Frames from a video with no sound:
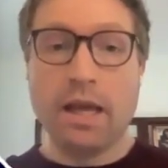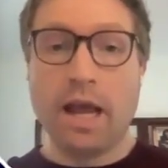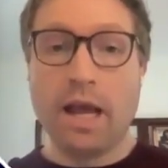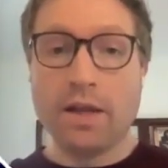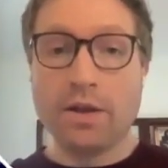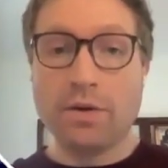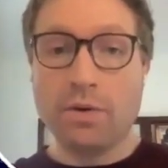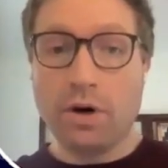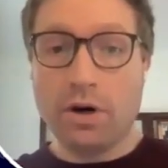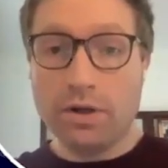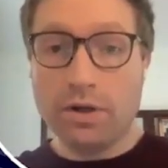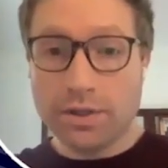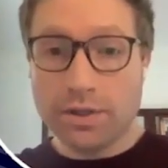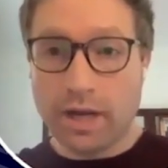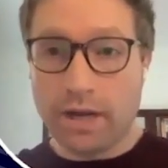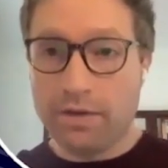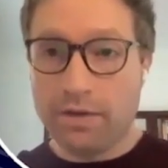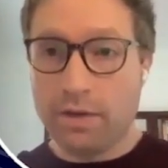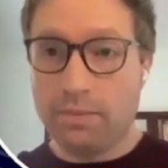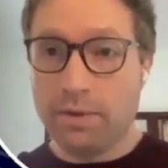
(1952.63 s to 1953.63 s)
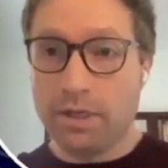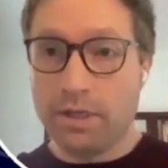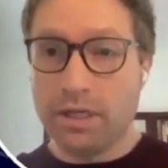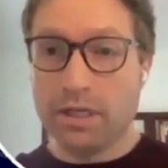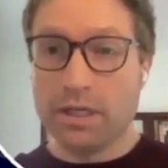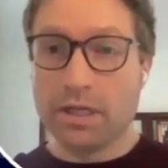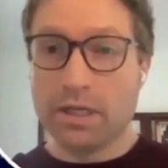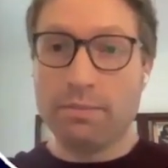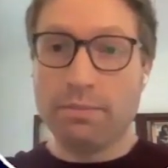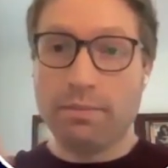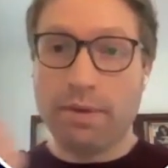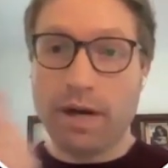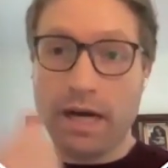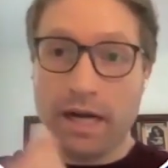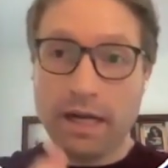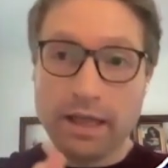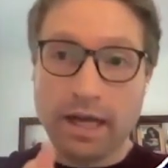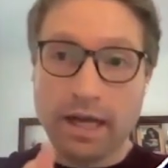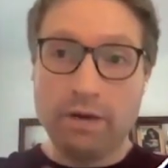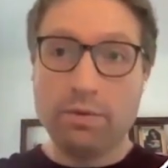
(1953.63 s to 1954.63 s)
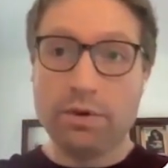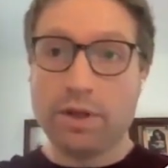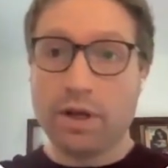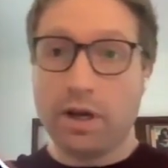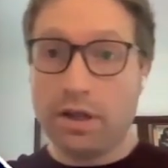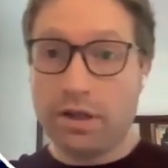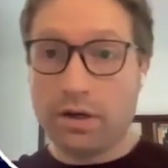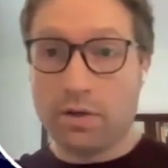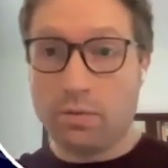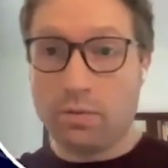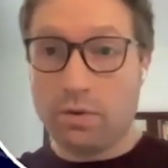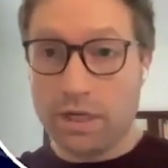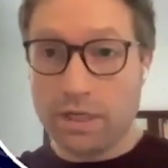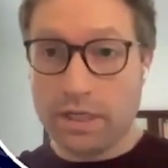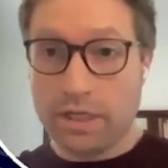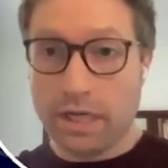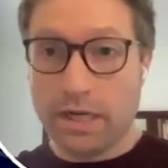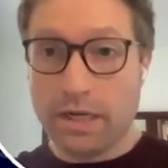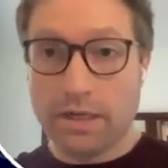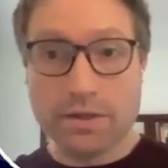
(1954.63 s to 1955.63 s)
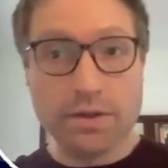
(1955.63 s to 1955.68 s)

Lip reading: And you also have the ability to combine that with other quant data.